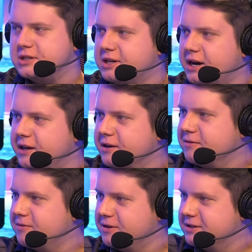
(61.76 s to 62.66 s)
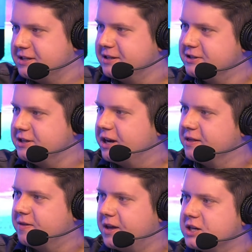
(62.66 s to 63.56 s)
styling on CLG,
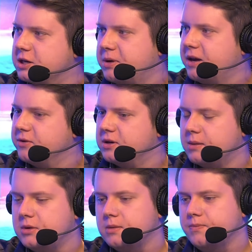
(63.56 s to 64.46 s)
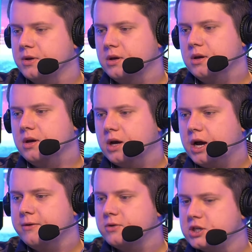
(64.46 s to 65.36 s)
and they actually paid for it. I mean,
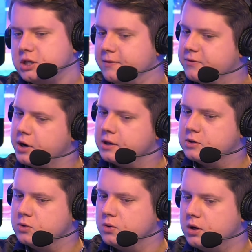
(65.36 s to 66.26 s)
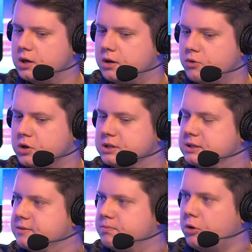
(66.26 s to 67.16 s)
I have to actually give credit to
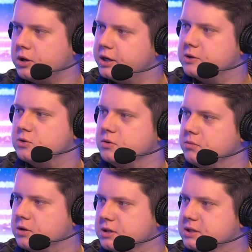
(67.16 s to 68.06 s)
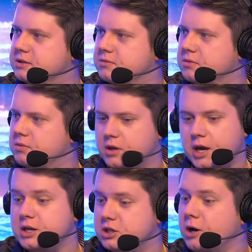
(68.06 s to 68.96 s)
ROCCAT's bot lane too, because
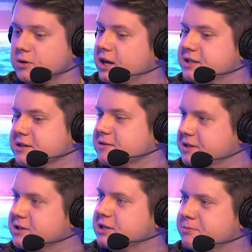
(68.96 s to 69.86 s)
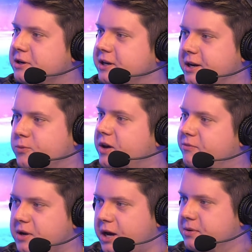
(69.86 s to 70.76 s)
they're actually outclassing CLG's bot lane, and we
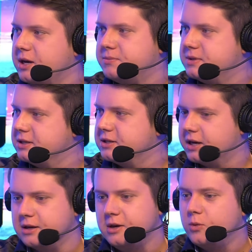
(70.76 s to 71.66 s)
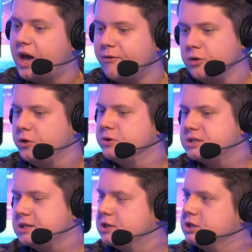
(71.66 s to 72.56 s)
have been hyping up CLG. Like, everyone knows
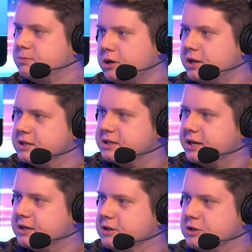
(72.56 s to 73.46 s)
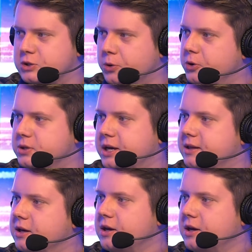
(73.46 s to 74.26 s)
CLG's bot lane is like so good and